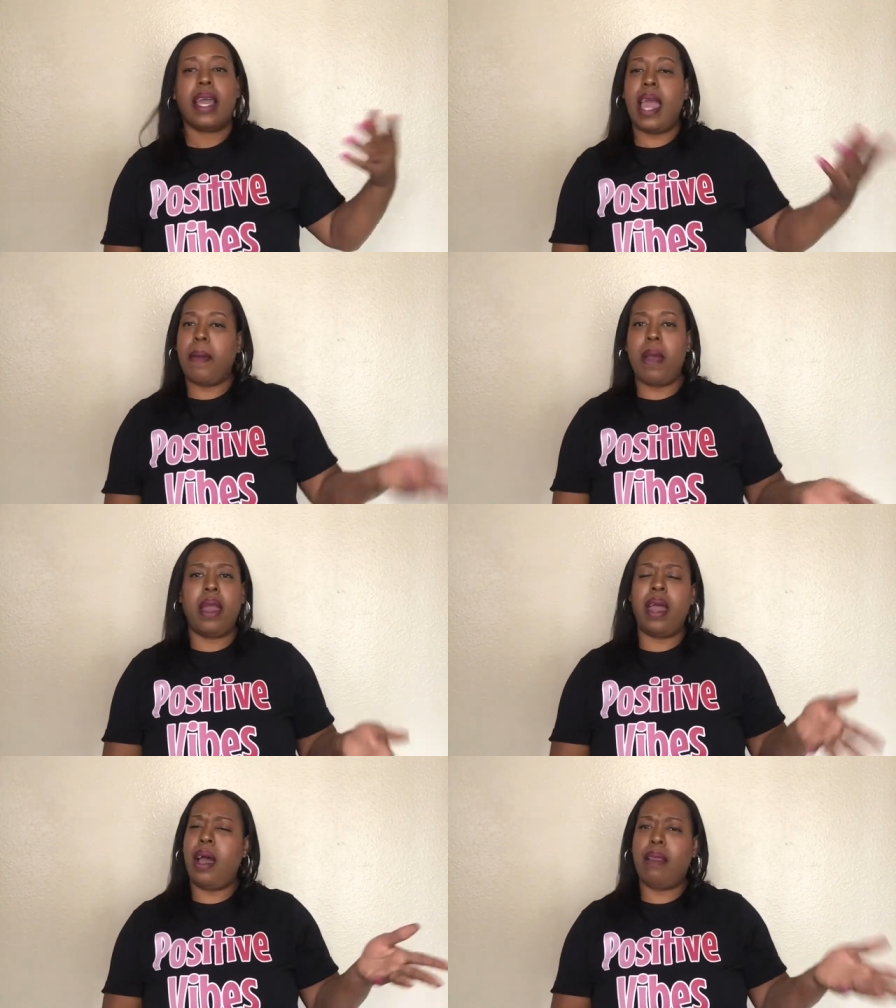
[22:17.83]
Okay,
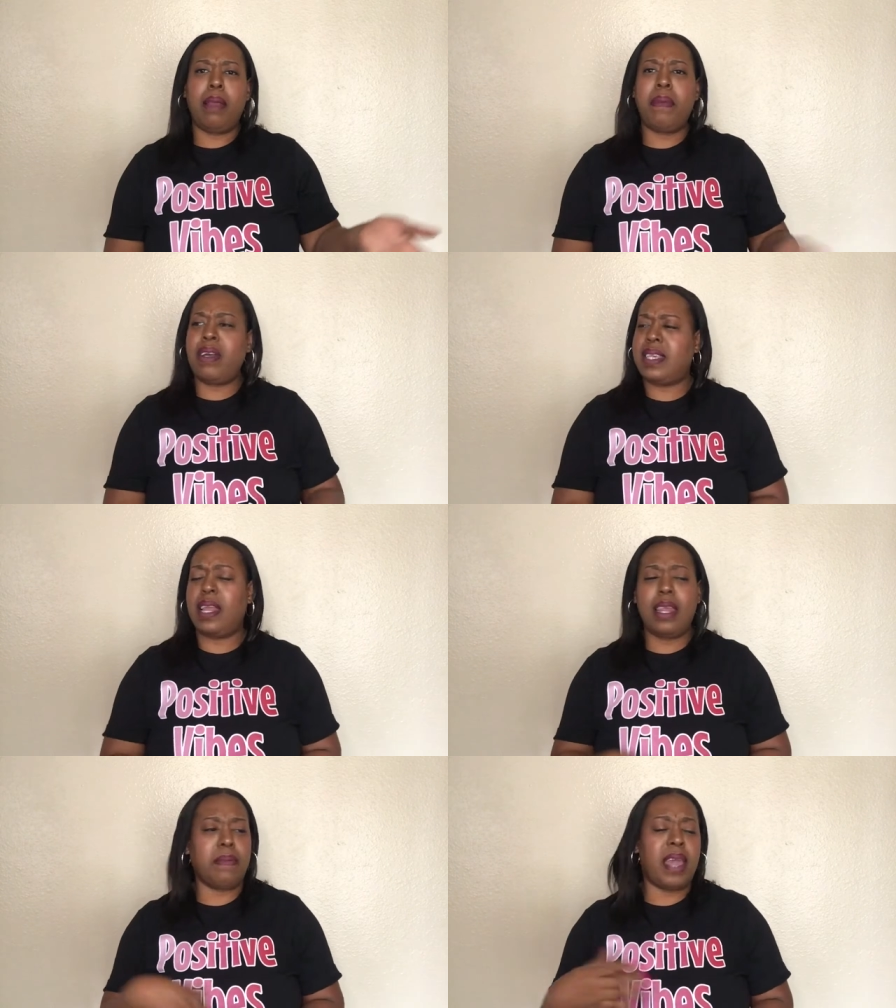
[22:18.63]
and uh,
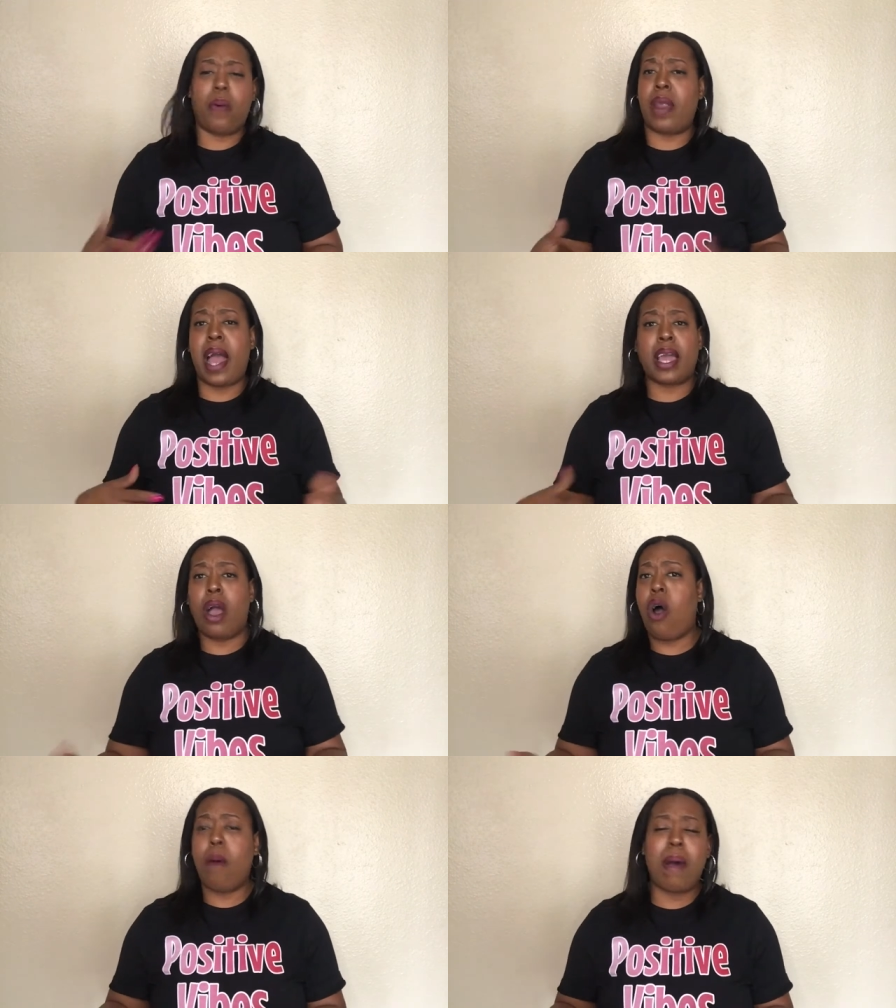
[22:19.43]
telling them, yeah, when I get
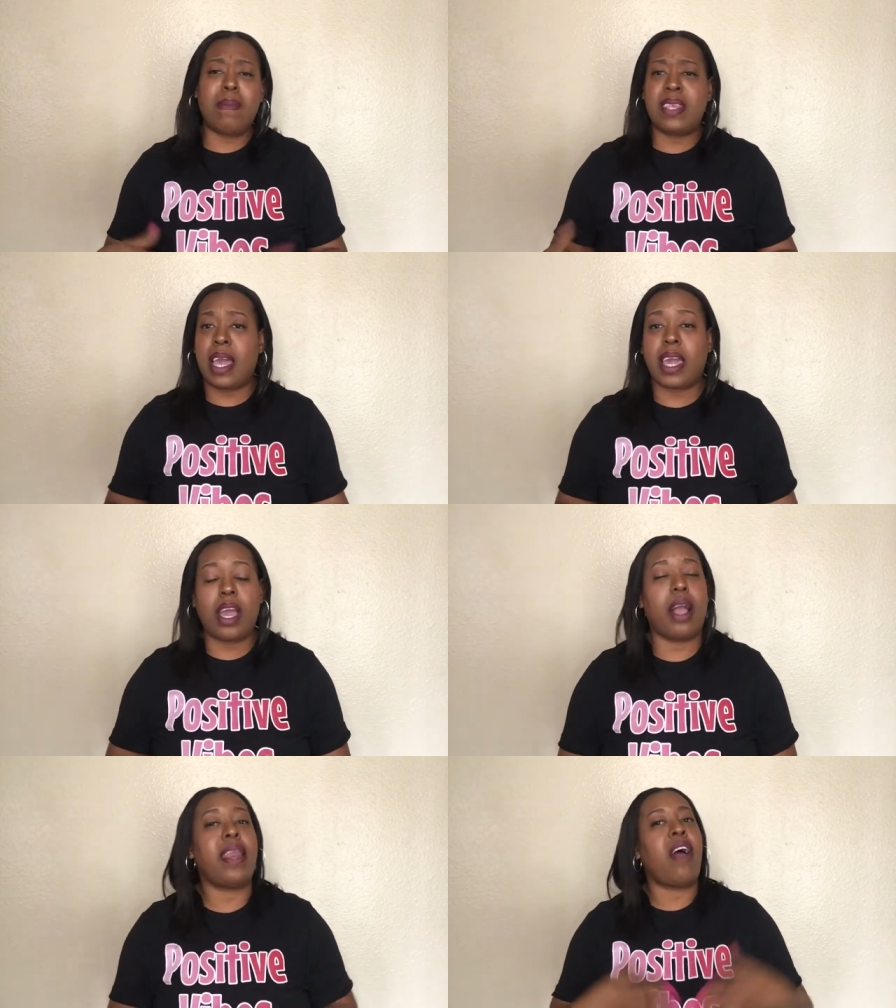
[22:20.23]
home, I'm going to take care of it.